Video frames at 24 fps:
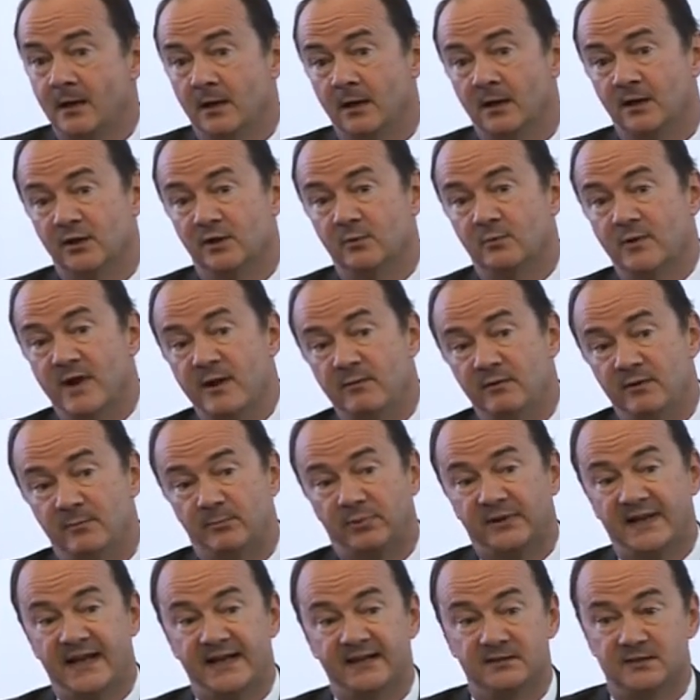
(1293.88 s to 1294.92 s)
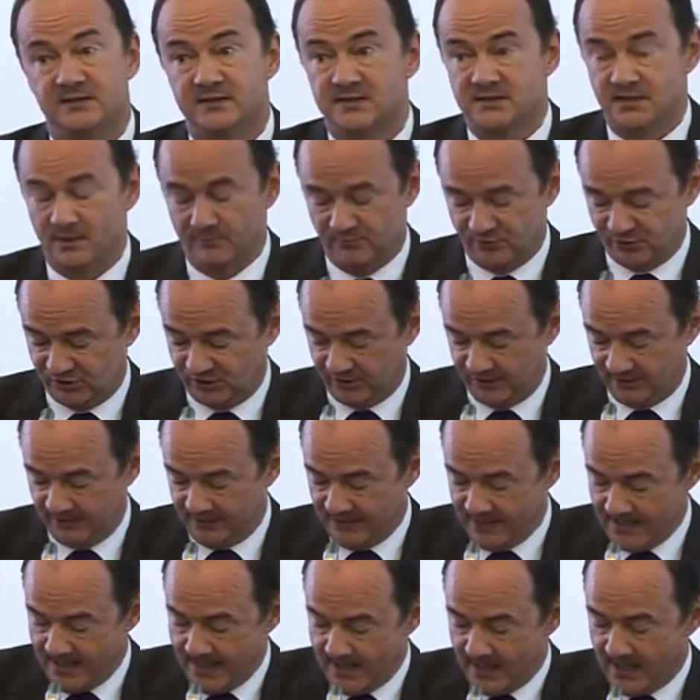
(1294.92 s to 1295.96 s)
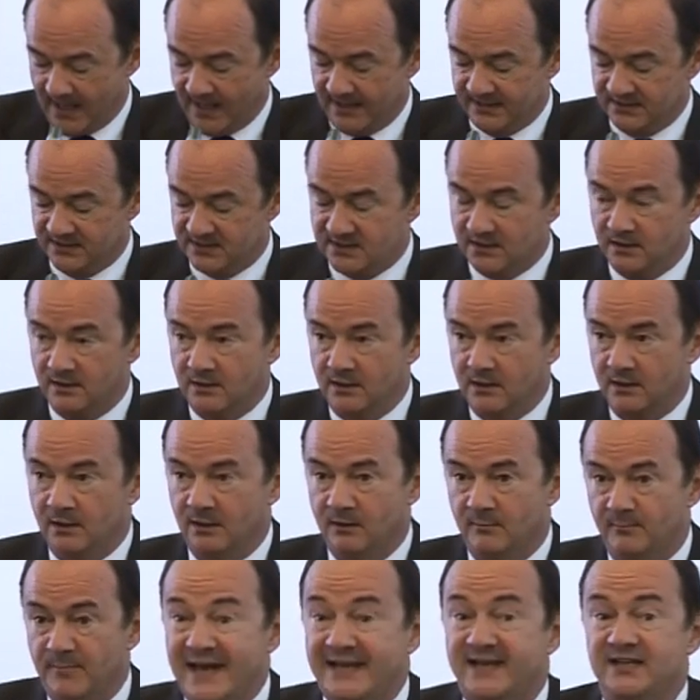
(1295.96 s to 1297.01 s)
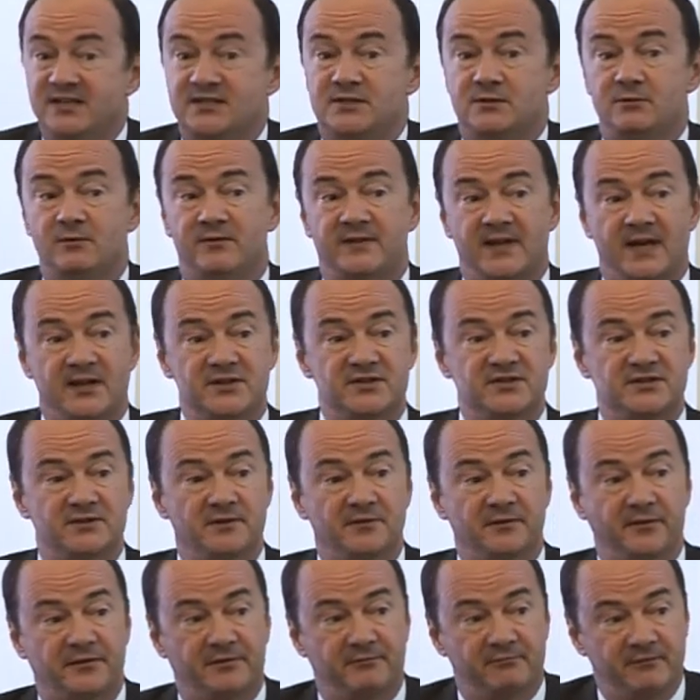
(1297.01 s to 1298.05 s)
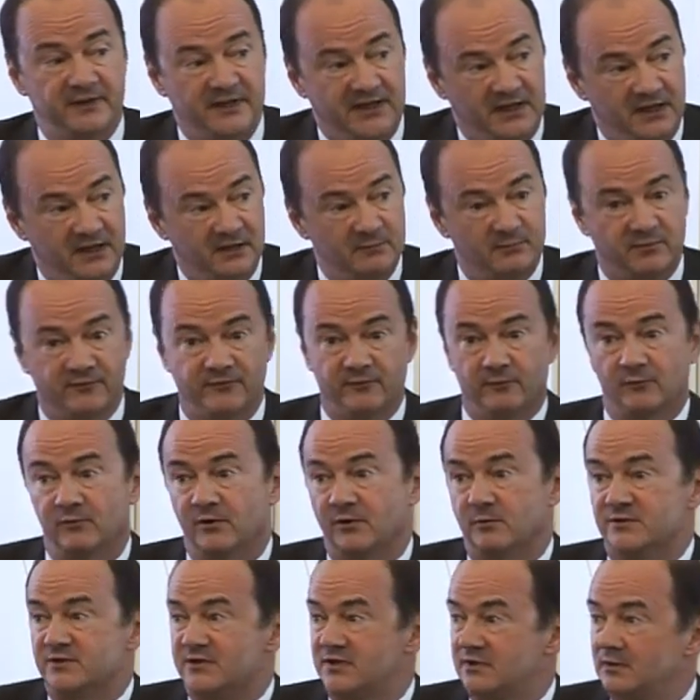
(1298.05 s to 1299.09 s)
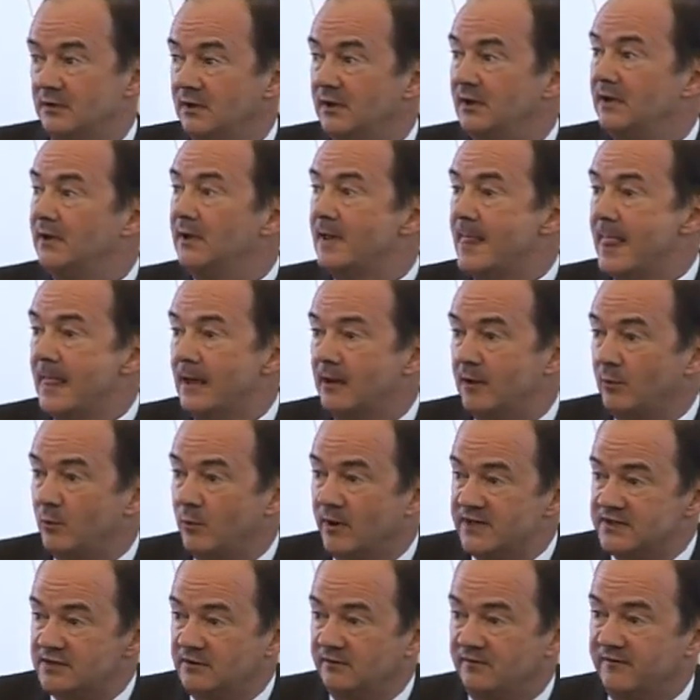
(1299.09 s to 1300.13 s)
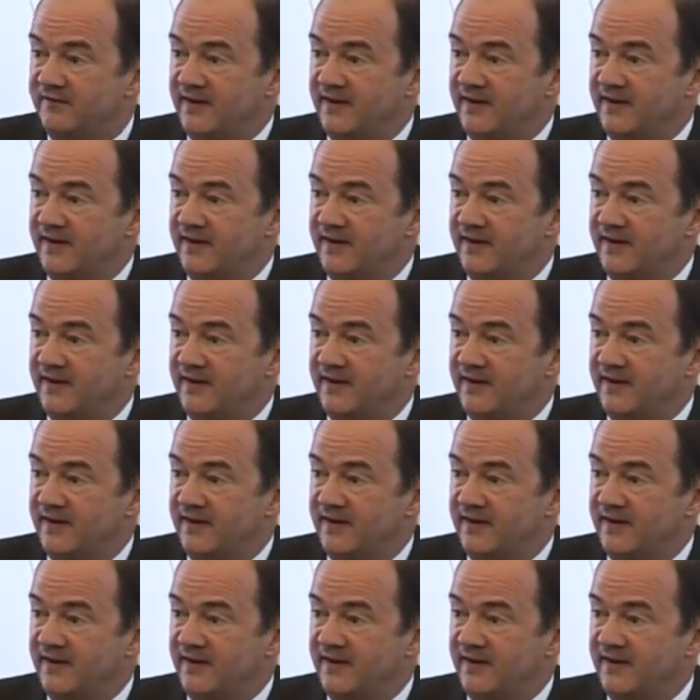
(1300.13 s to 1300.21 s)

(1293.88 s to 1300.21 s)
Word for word: uh, the way we plan consumption. And uh, back in 2003, before it was uh, quite so